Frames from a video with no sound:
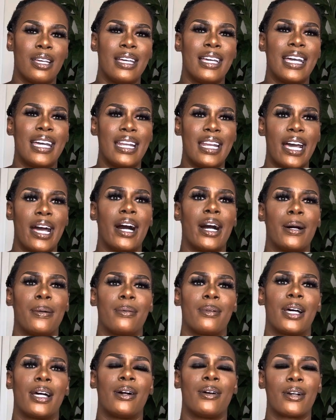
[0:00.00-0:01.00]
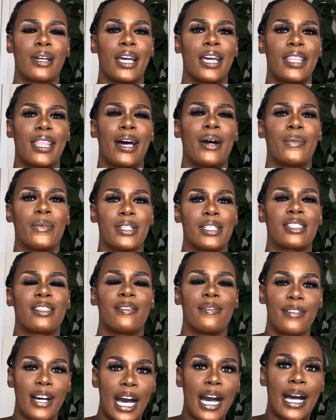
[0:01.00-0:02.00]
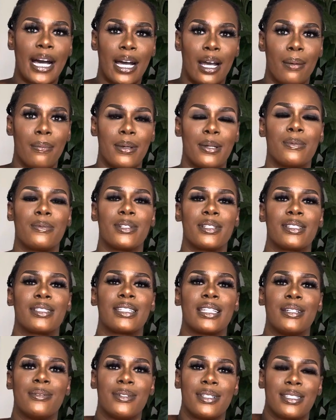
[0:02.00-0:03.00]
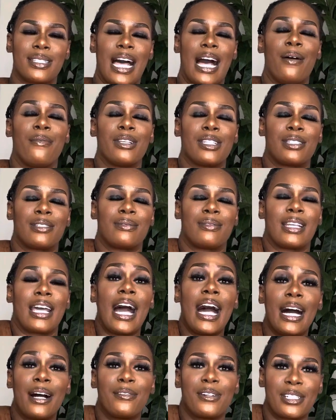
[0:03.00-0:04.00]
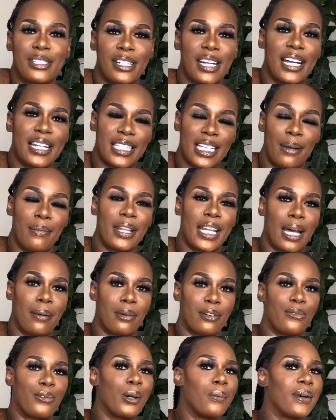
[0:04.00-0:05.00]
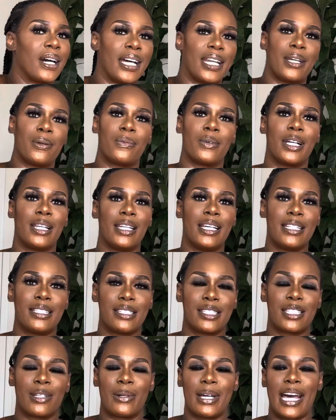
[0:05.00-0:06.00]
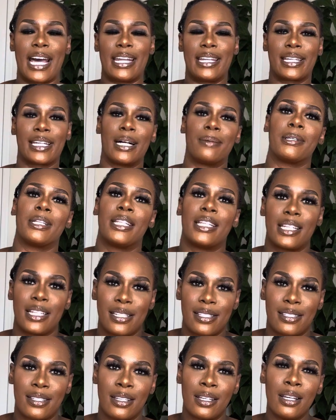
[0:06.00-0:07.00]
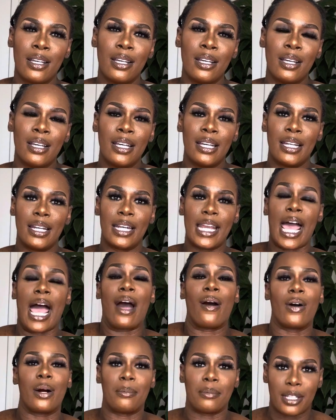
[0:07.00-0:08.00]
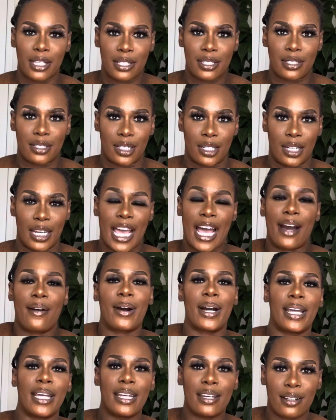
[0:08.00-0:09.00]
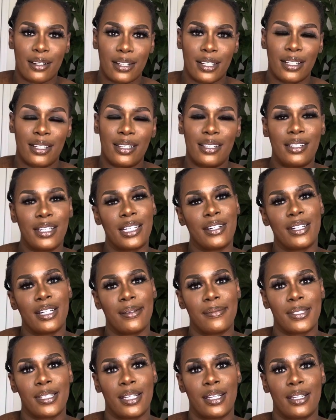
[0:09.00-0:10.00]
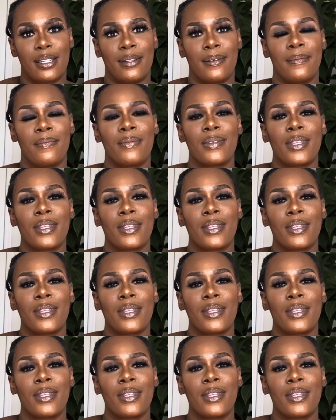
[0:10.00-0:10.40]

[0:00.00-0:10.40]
And now I'm like, okay, that was the vibe. Guy was trying to tell me that before, but I didn't want to listen, so it had to come to this. Now I'm listening. Now I hear it. You get what I'm saying?